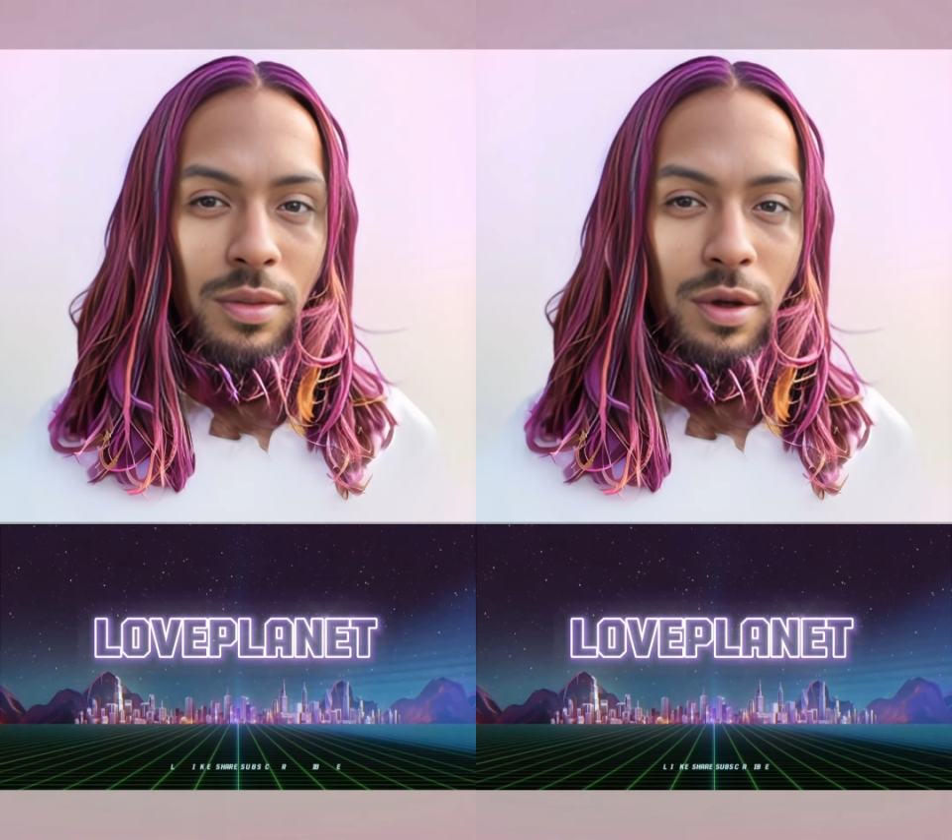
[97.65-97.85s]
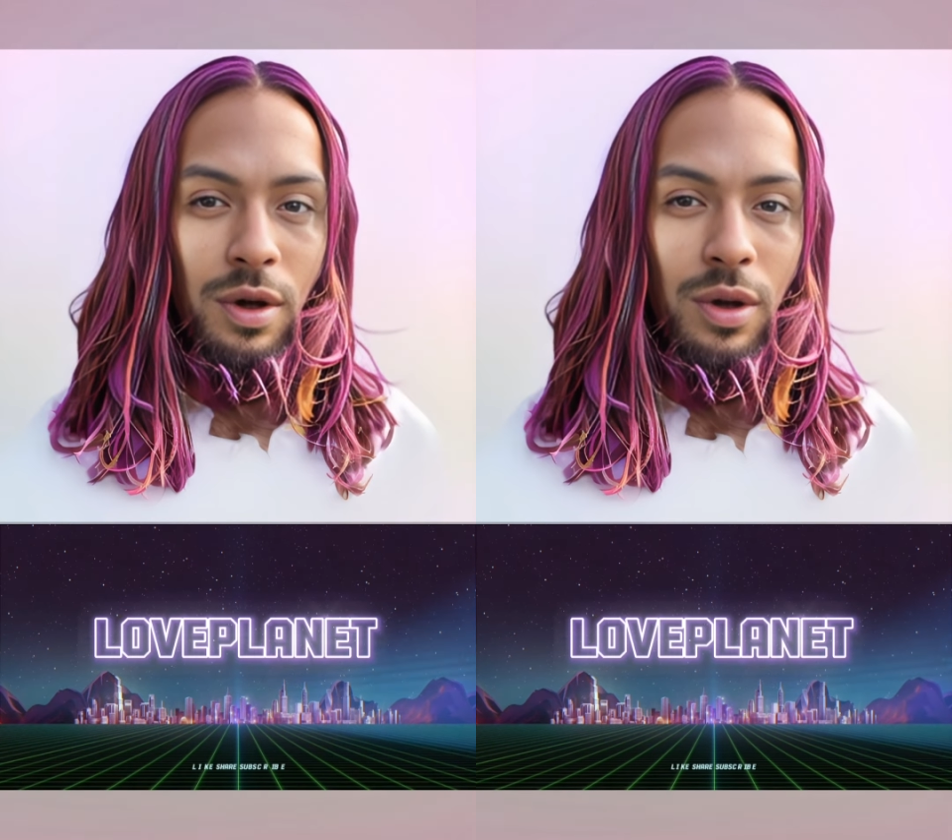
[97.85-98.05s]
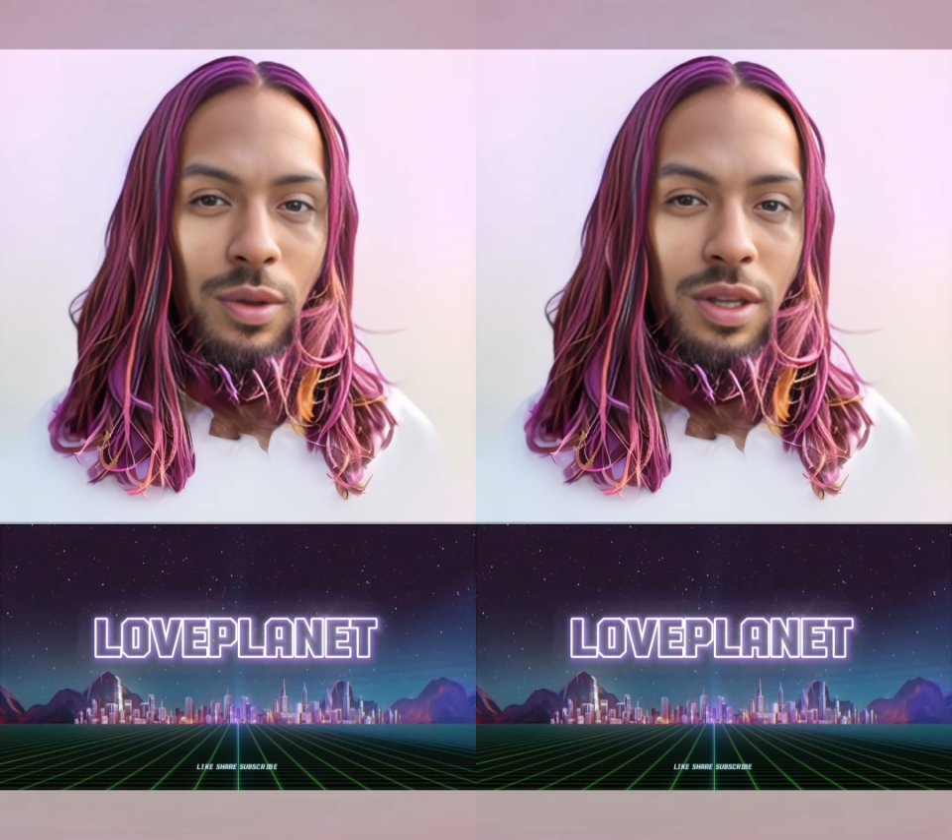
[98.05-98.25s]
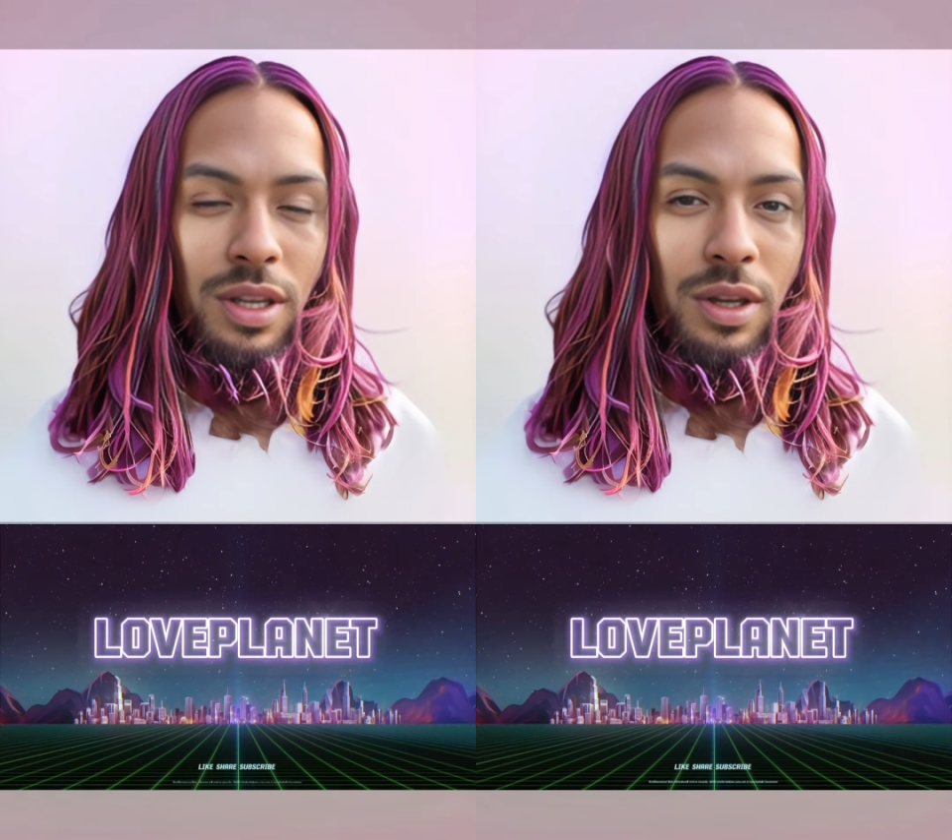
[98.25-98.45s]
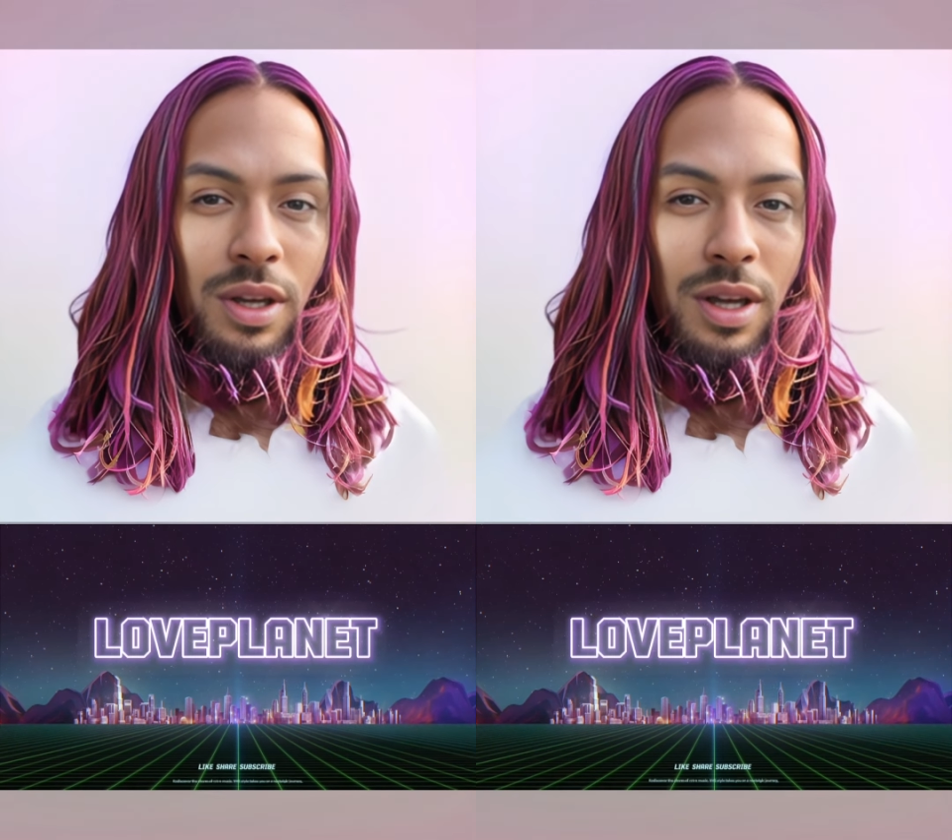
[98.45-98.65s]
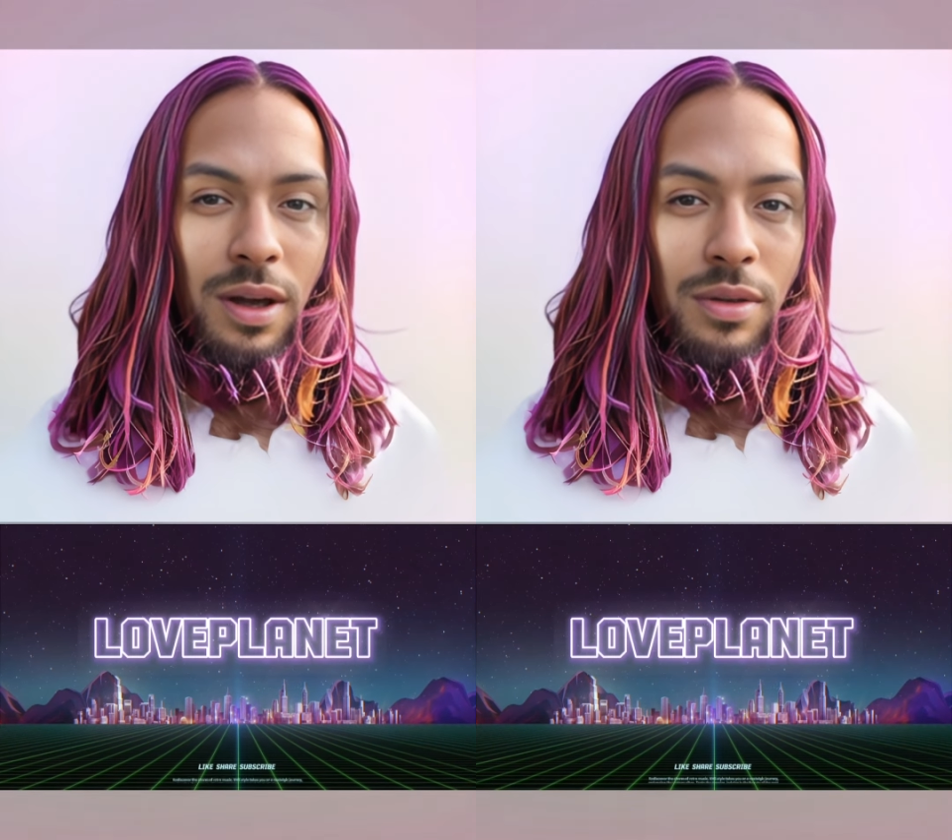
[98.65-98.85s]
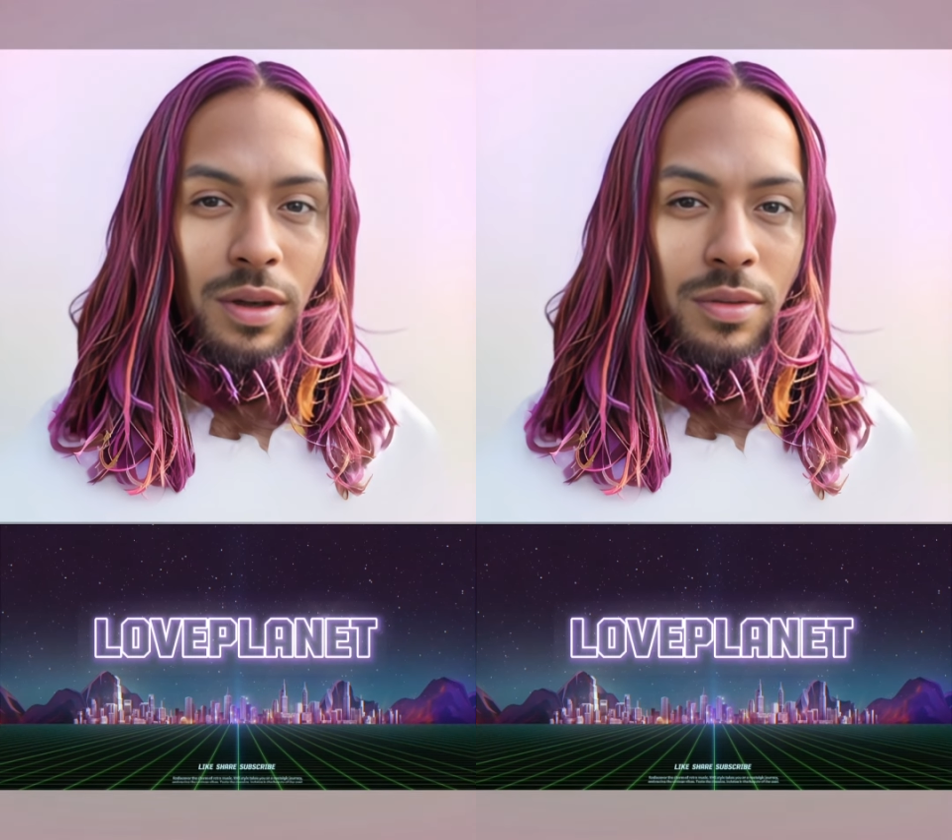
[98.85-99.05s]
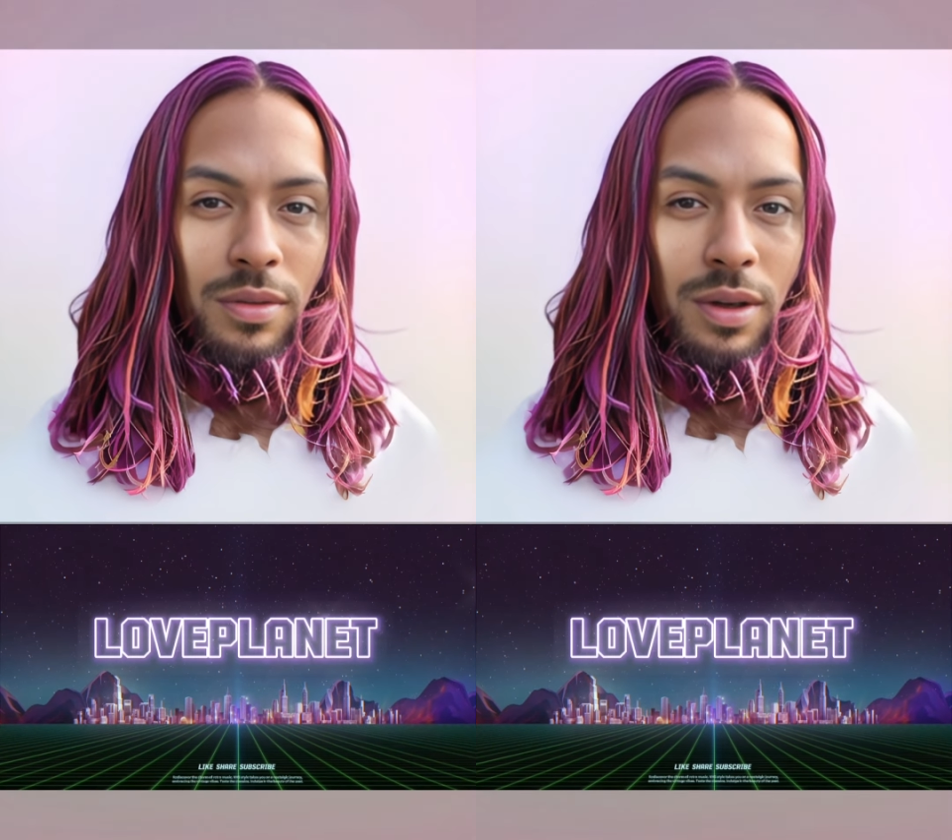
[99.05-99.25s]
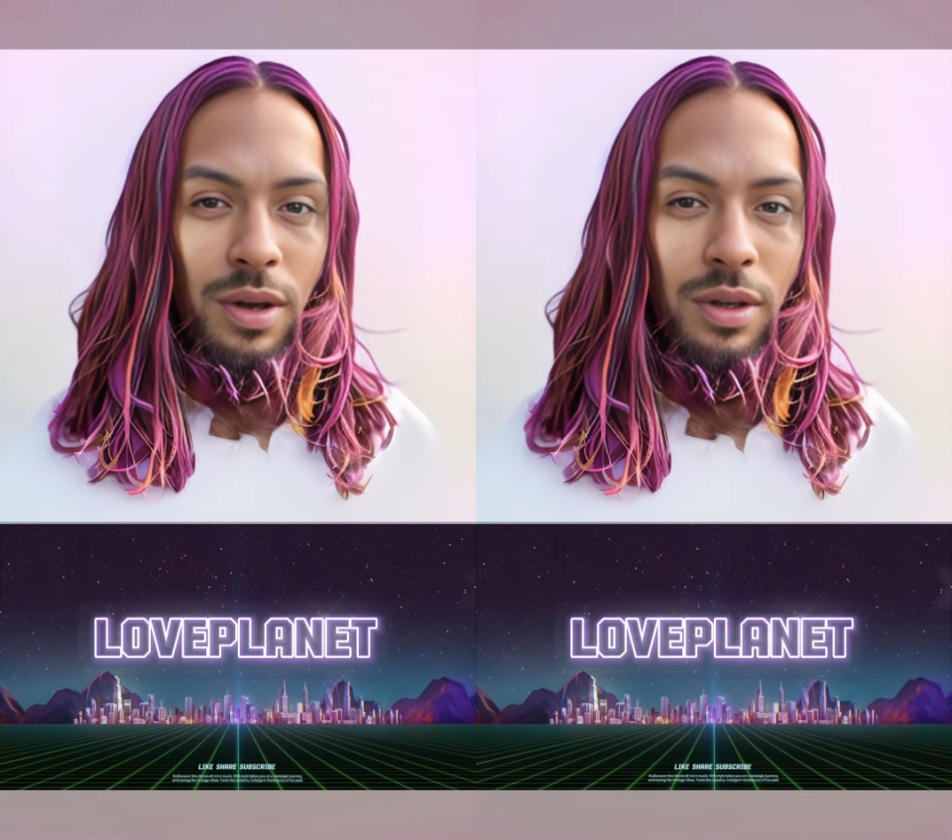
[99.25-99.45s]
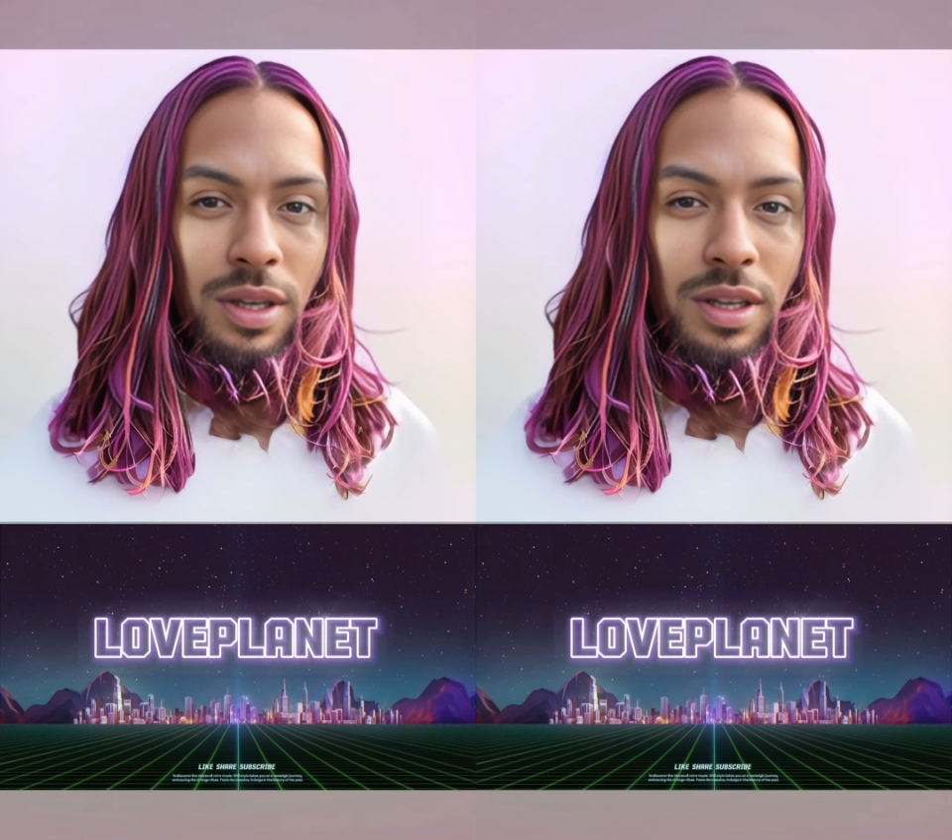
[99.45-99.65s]
portal to the loving
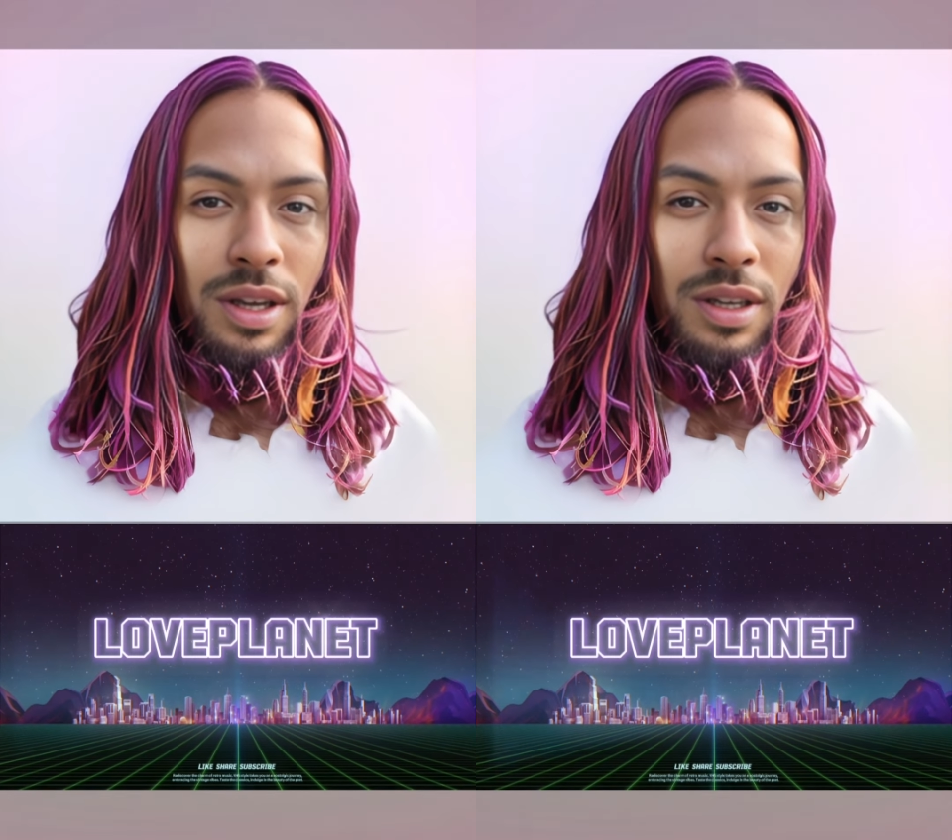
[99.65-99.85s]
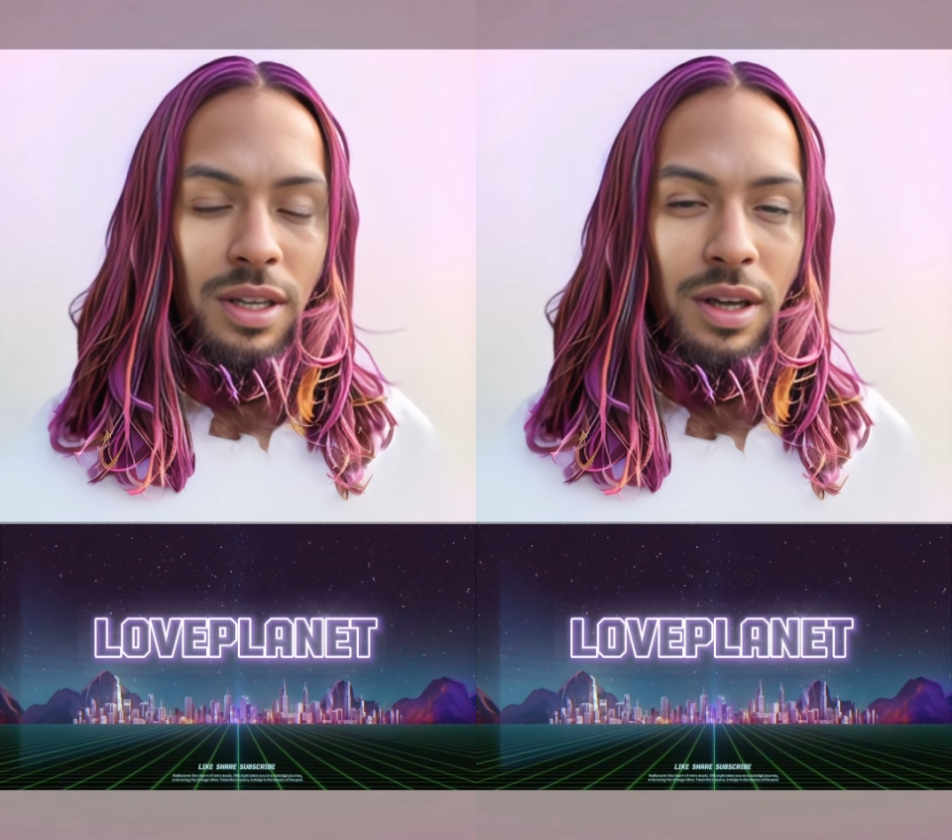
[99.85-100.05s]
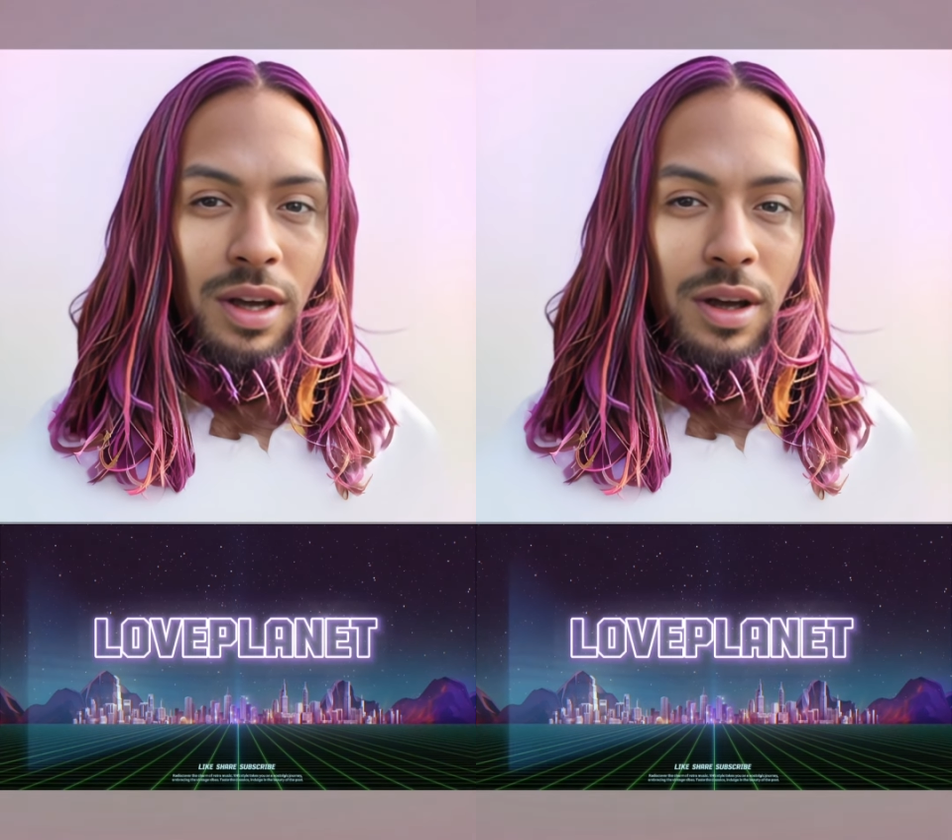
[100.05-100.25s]
frequencies